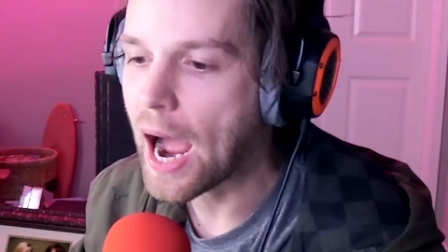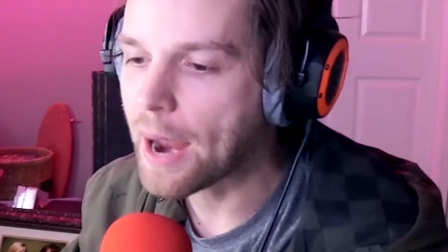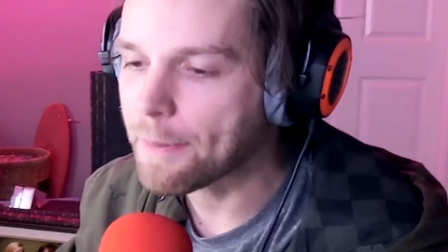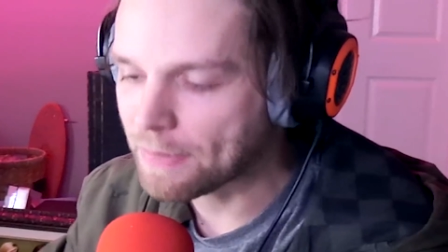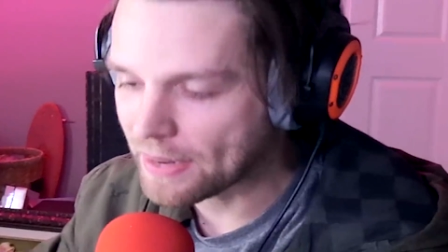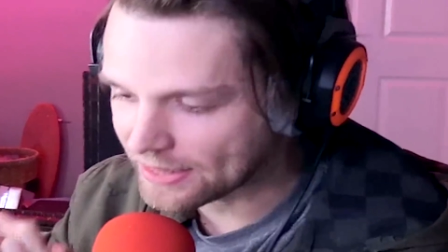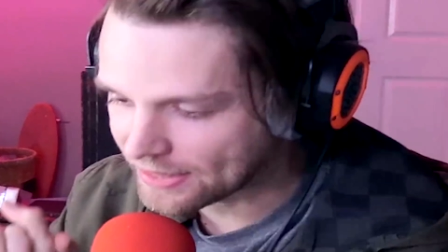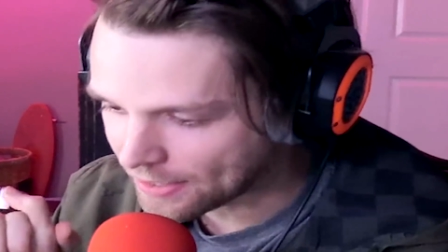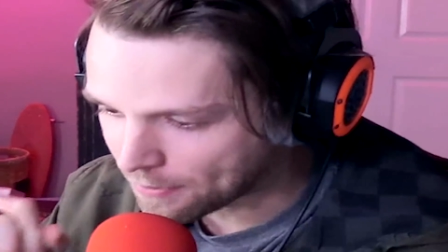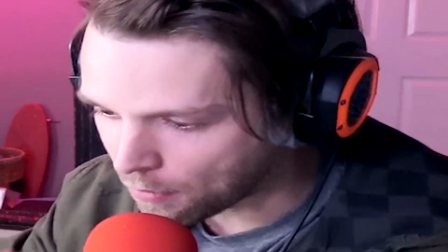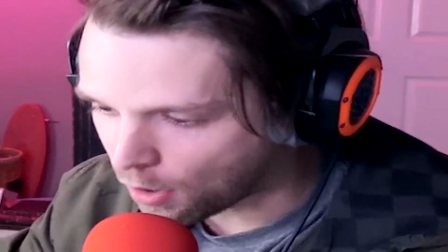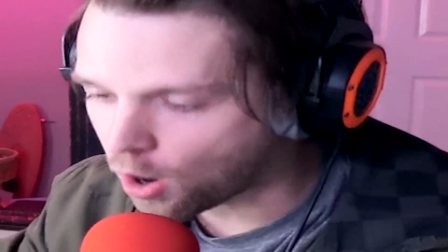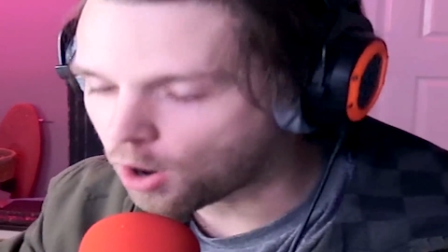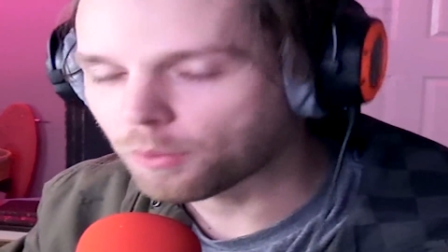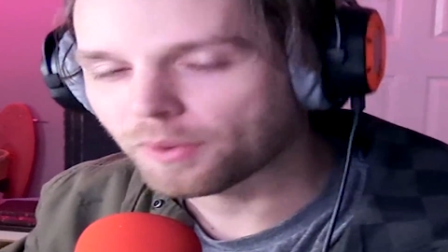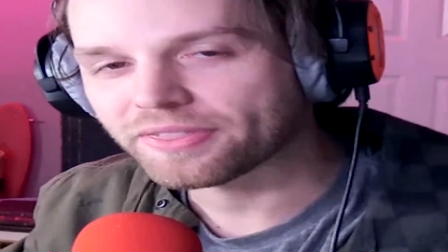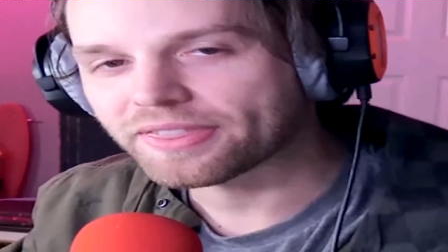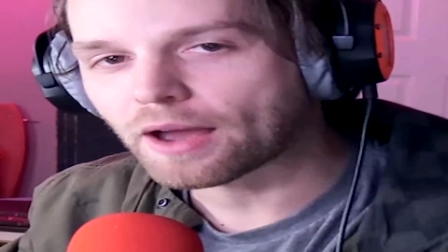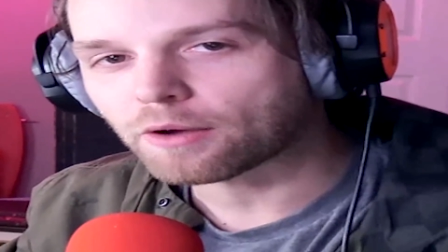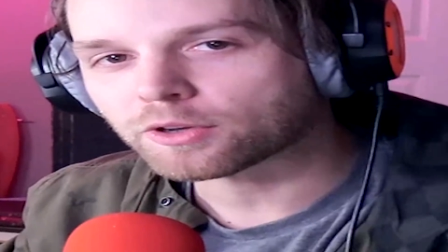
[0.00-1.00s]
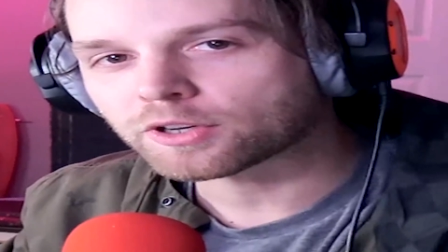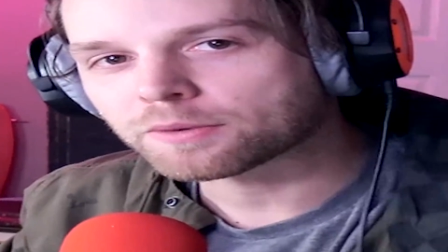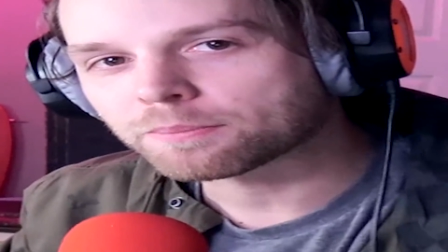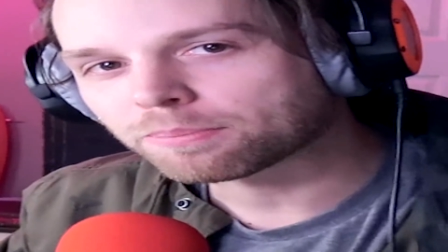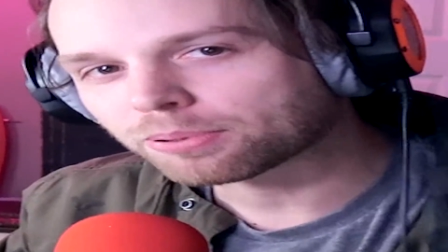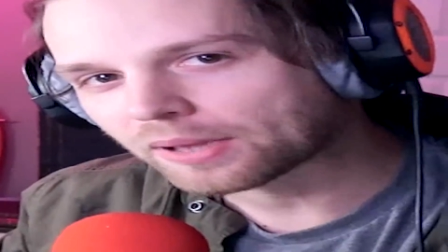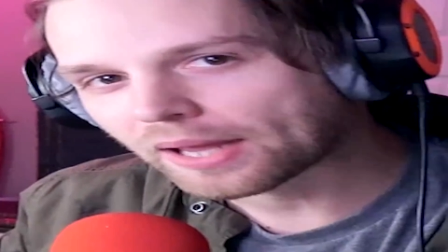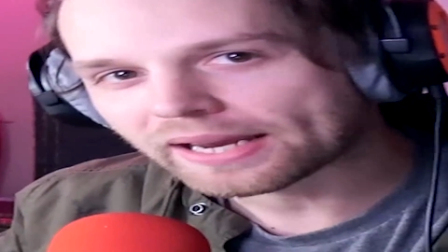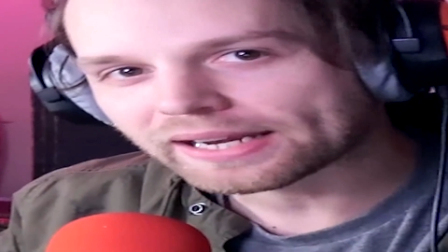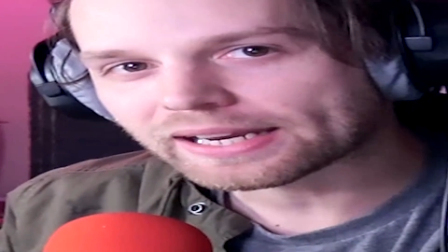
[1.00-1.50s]
I beat them all without
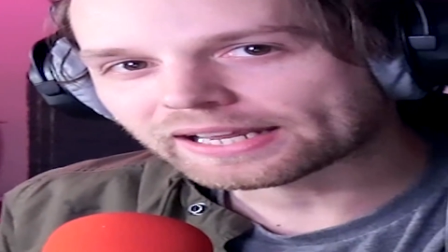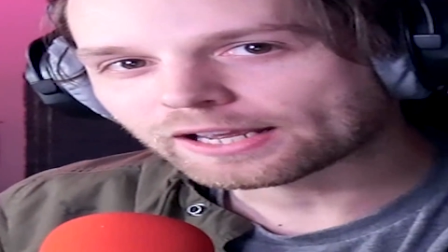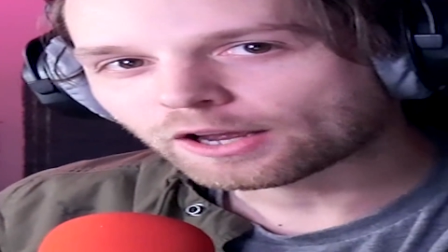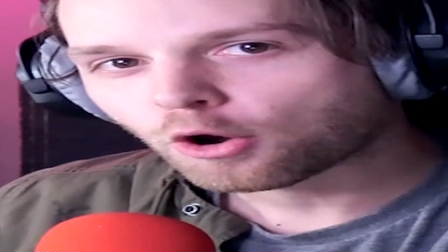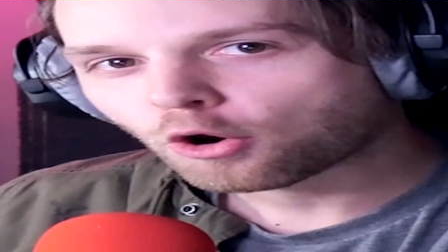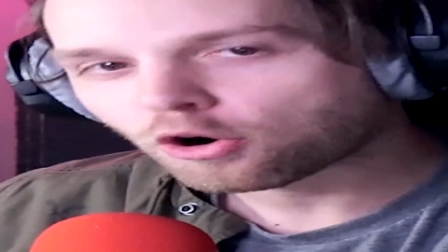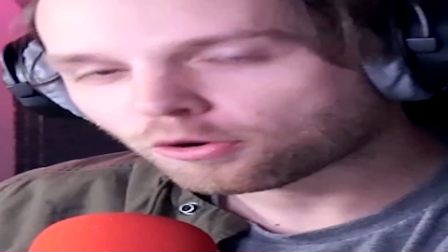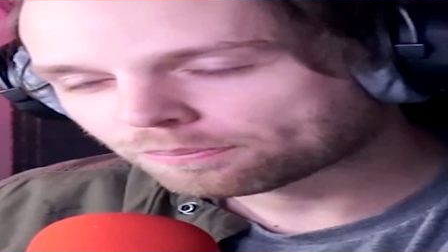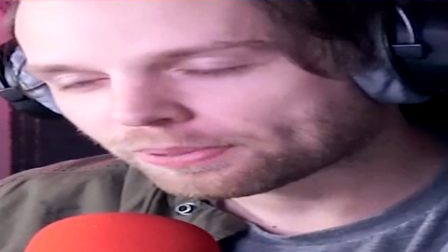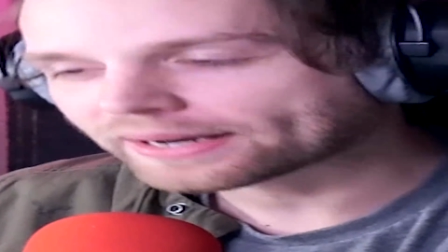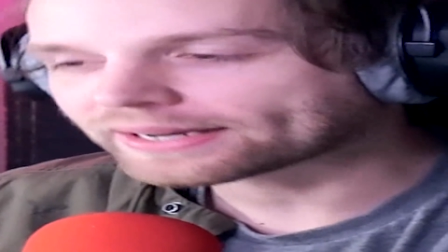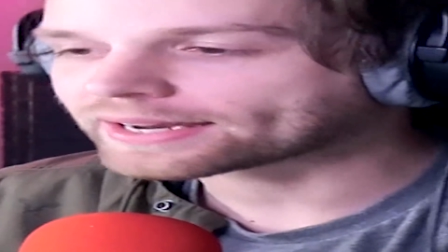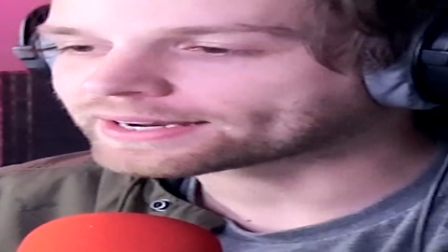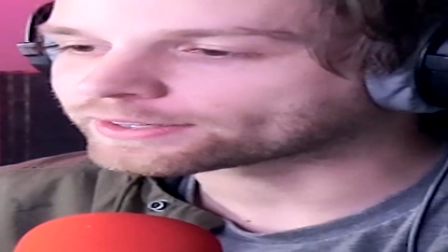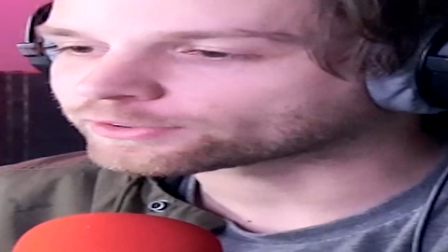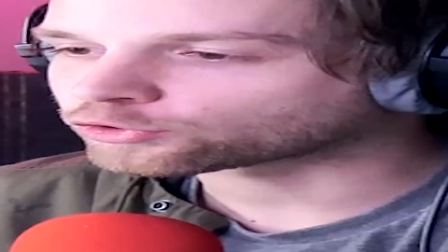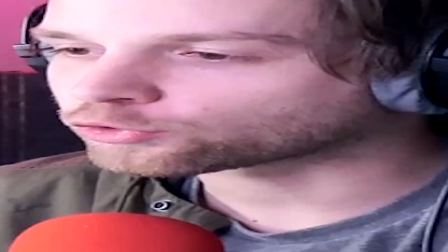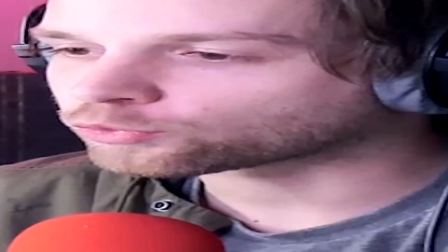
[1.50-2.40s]
complaining or breaking a